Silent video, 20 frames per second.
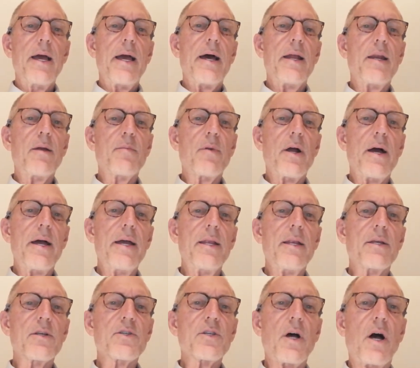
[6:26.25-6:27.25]
And number
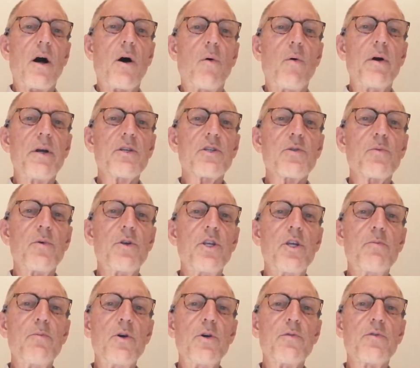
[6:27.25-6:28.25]
8 is always when
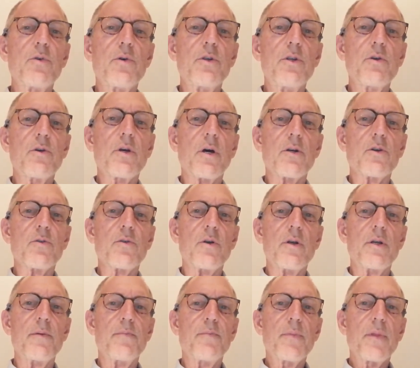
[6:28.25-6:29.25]
you move to a new
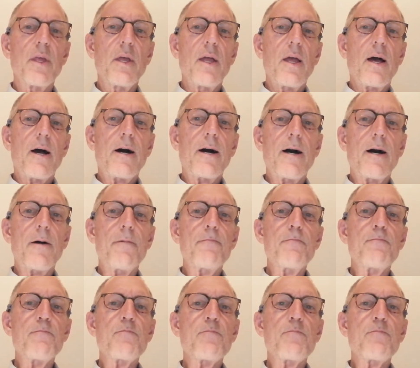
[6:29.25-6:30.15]
country and